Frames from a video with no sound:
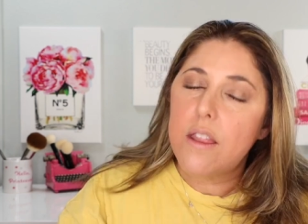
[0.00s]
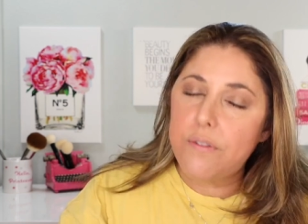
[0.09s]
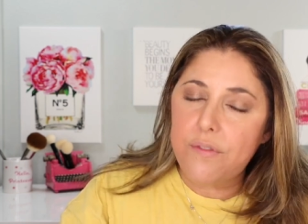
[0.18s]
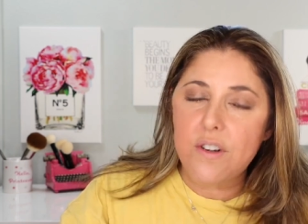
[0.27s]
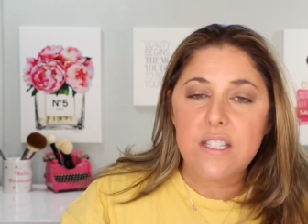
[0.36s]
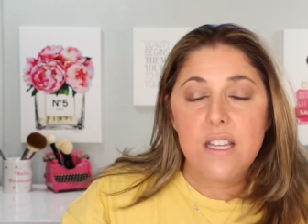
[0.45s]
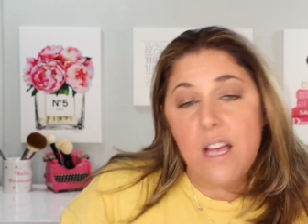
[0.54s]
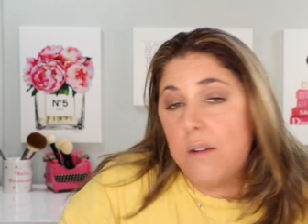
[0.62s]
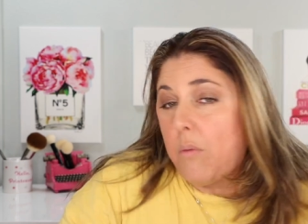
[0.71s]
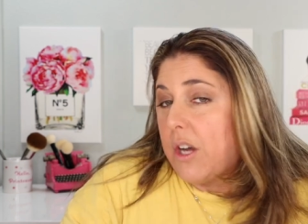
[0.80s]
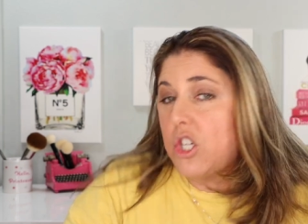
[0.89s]
The first thing
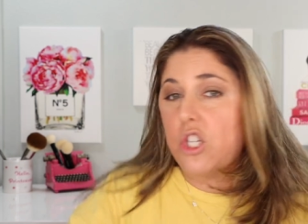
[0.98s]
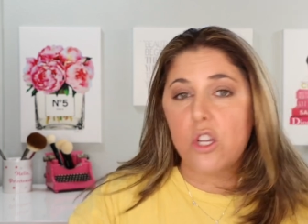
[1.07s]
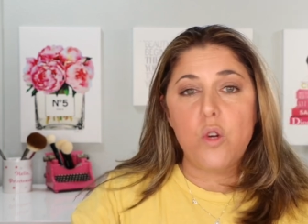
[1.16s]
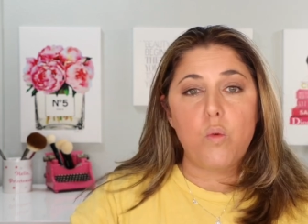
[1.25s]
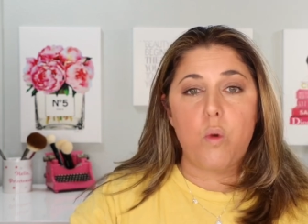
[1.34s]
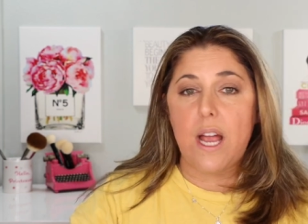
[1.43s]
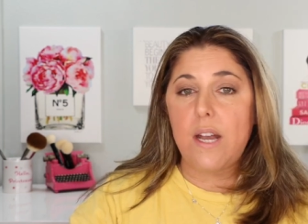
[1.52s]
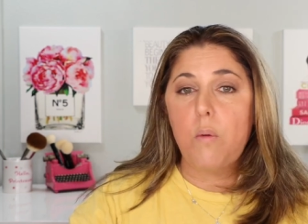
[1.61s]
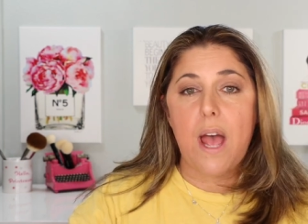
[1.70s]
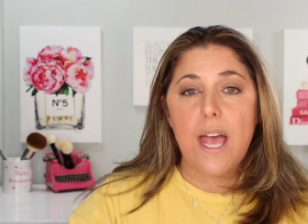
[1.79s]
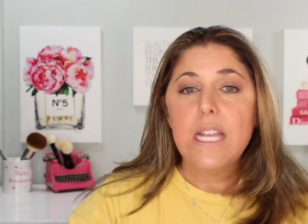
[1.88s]
I want to show you right
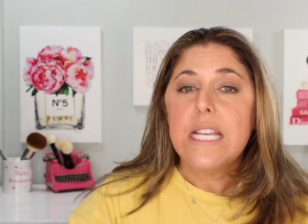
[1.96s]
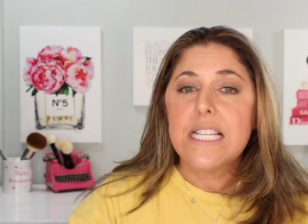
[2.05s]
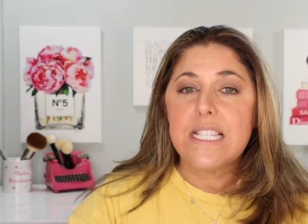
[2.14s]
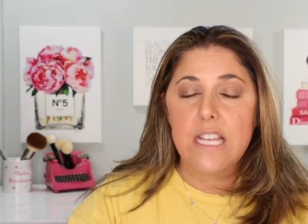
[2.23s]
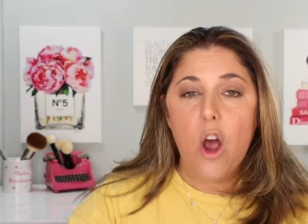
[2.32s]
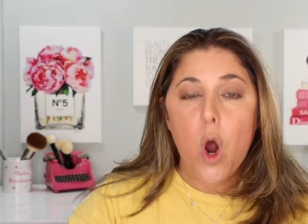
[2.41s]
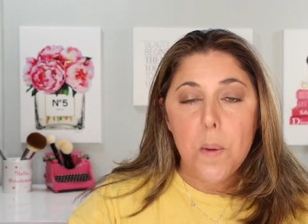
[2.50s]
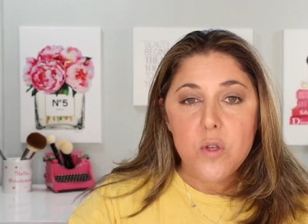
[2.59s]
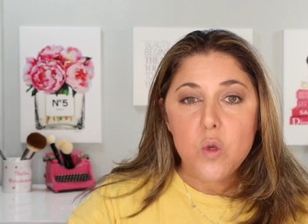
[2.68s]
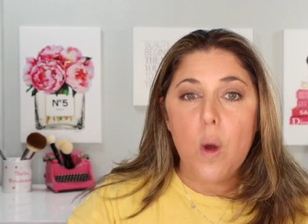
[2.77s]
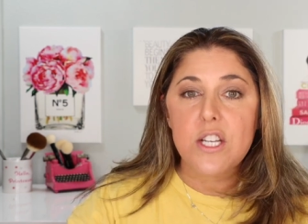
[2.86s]
away is the
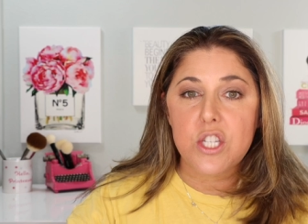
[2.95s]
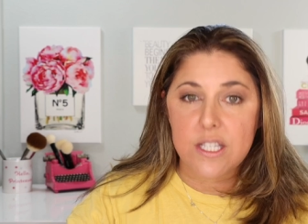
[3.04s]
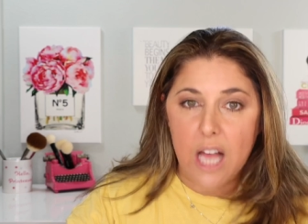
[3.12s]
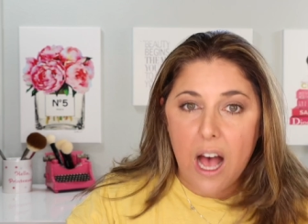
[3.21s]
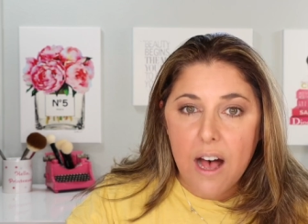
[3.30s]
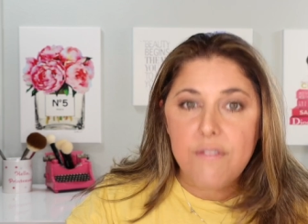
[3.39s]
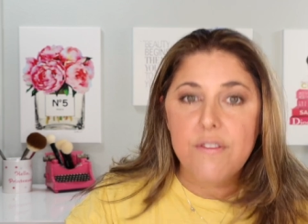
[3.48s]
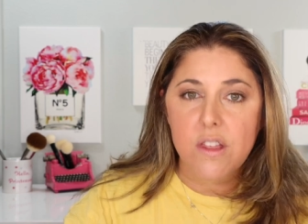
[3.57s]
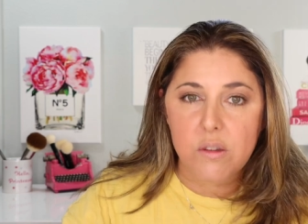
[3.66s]
arm swatches of the